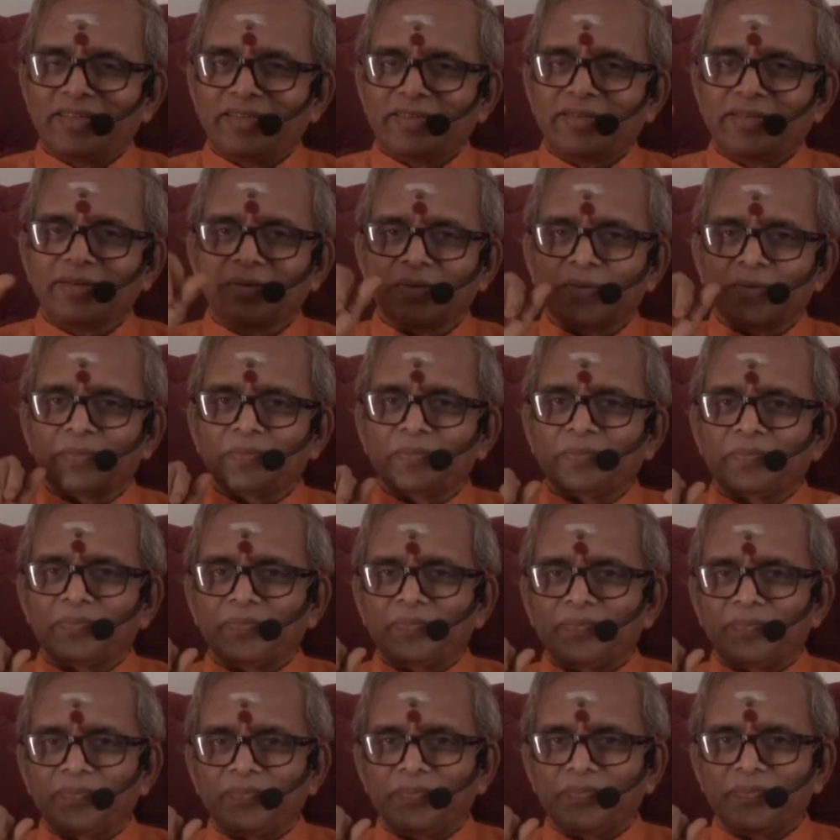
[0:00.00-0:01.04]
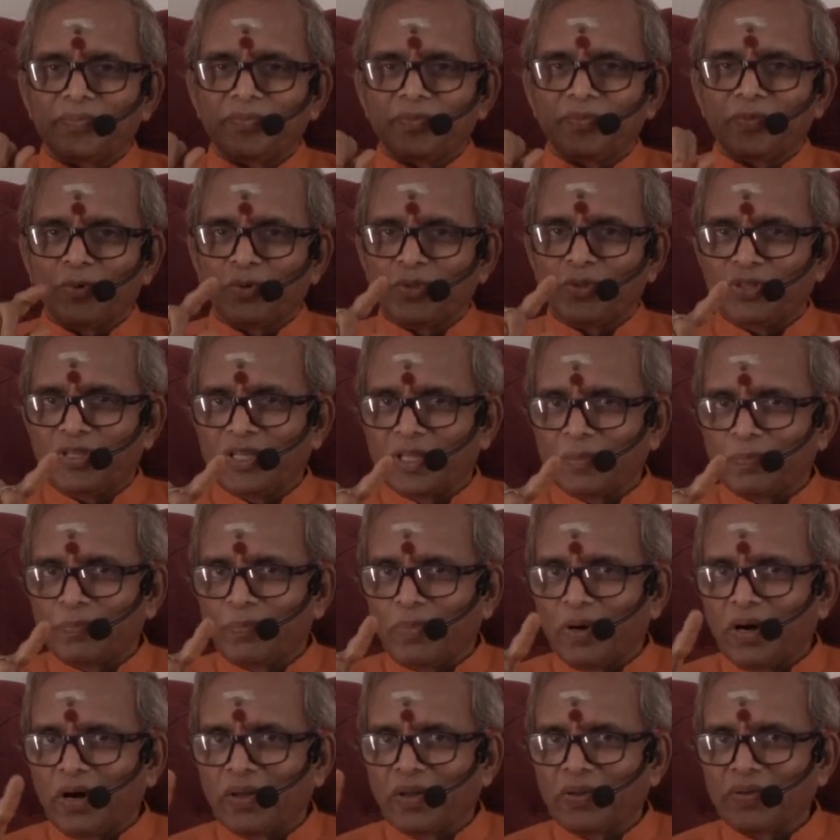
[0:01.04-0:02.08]
So,
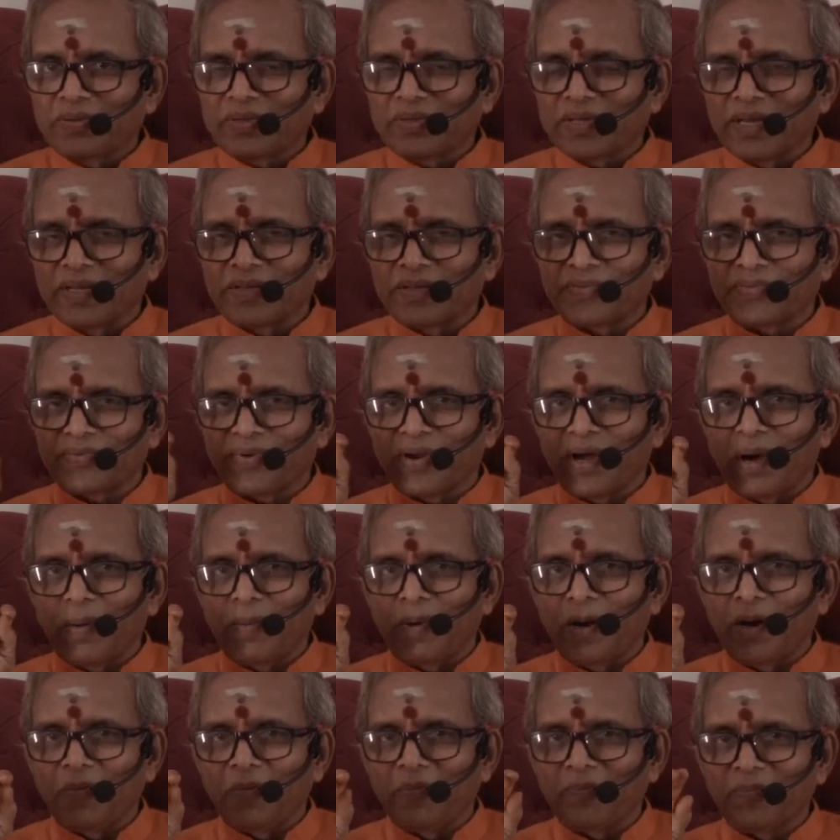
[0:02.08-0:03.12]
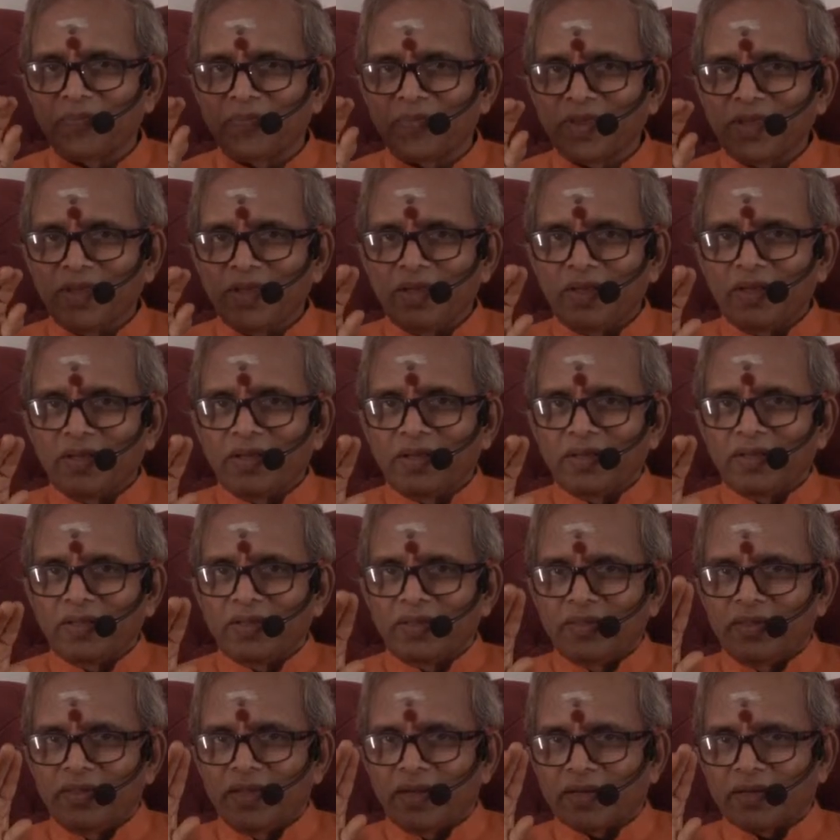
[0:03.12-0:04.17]
Ujjadbhanu Sahasrava,
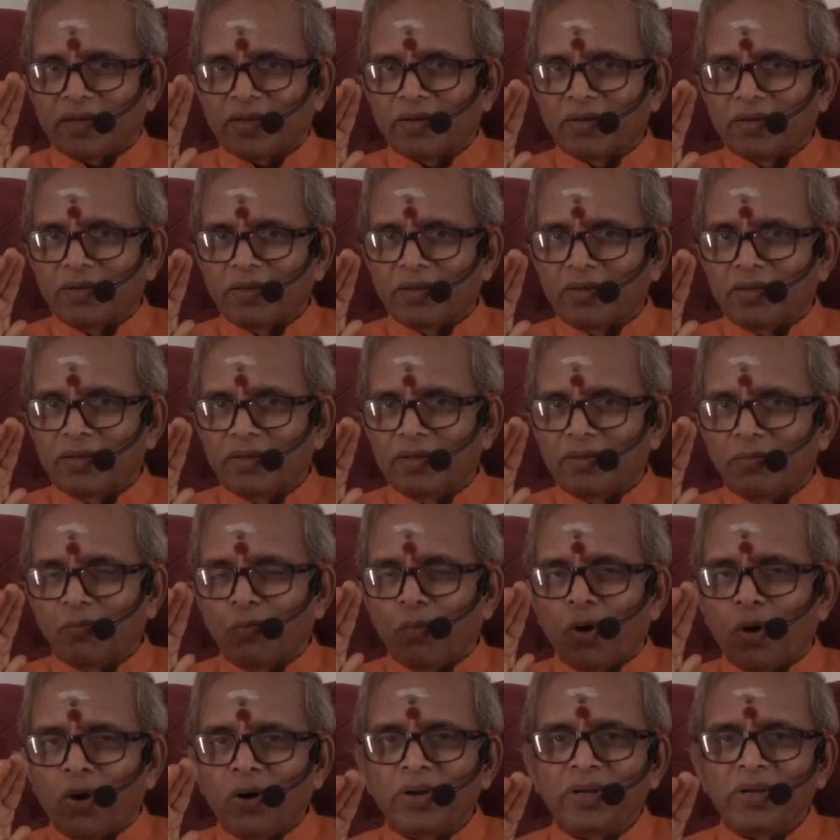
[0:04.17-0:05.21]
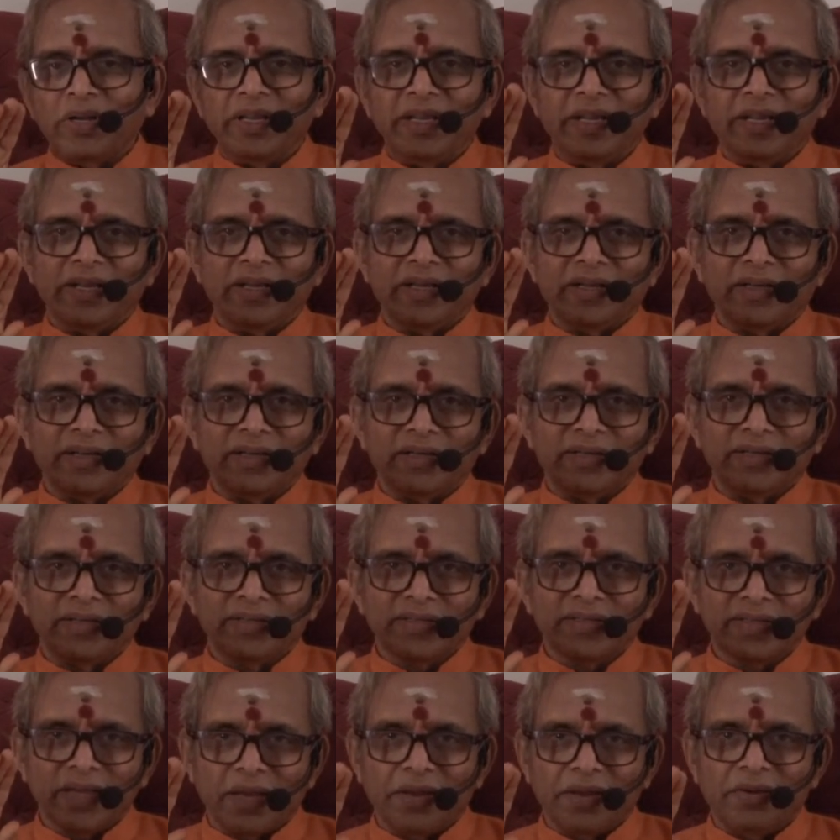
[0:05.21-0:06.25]
that morning
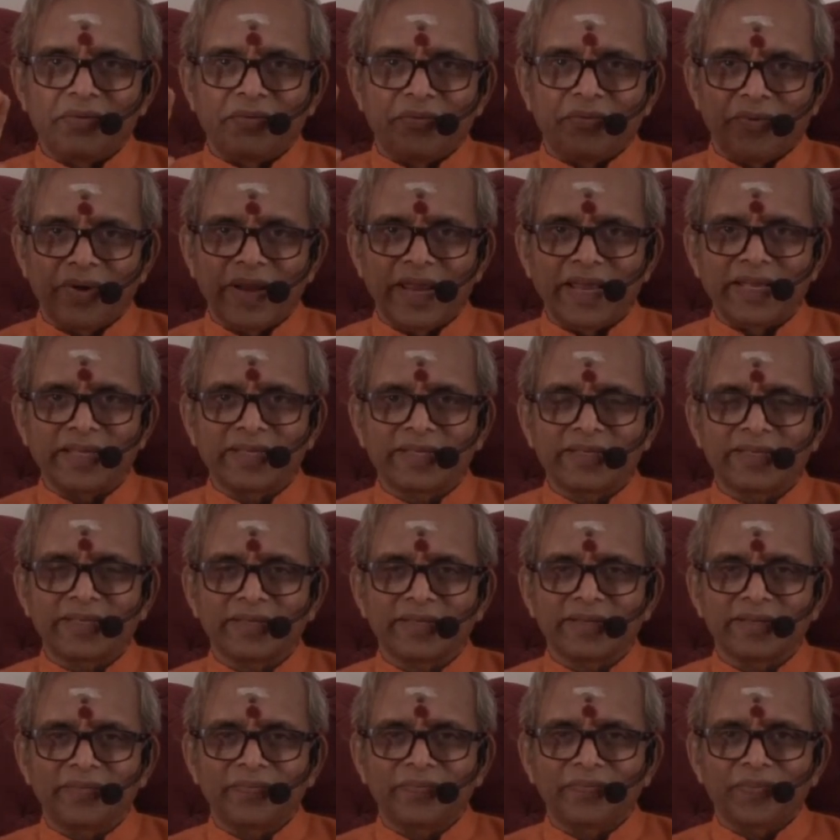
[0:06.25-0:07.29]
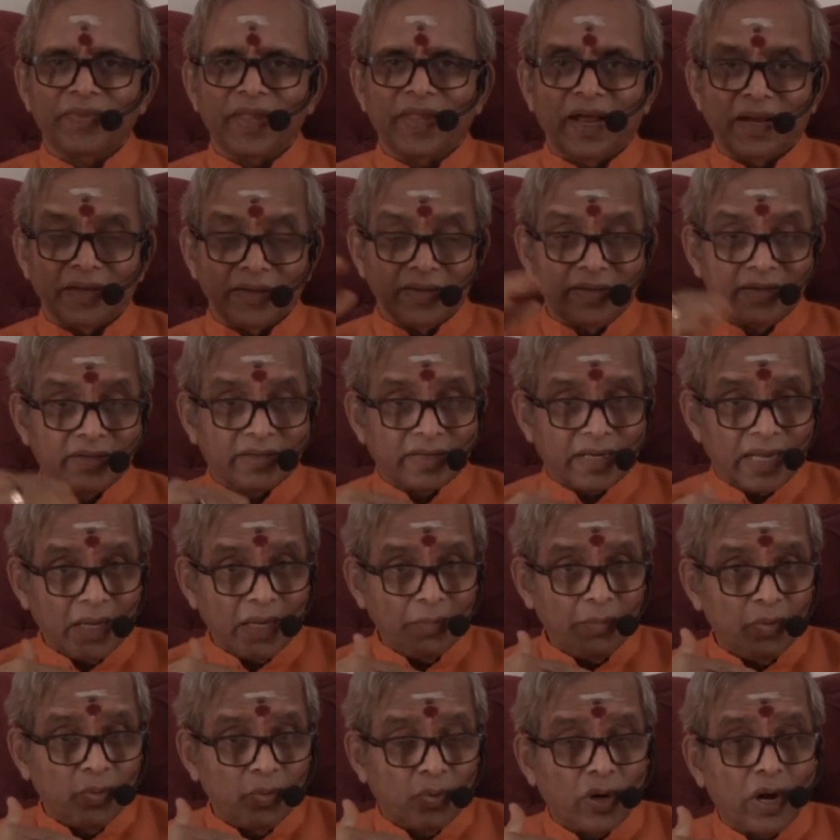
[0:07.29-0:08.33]
sun rays, at that
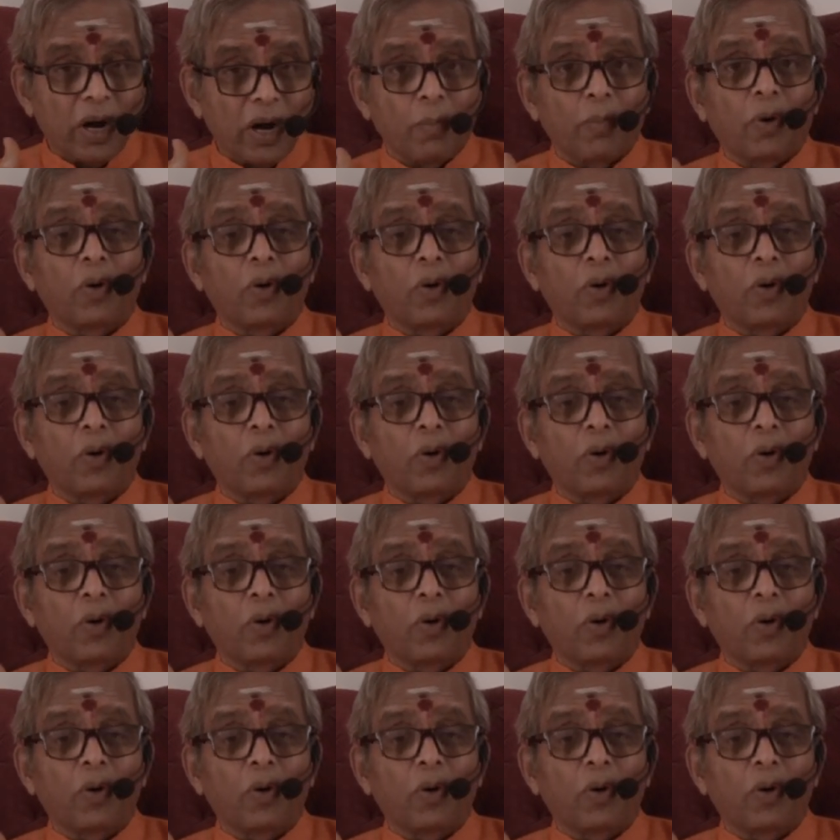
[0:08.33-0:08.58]
time you come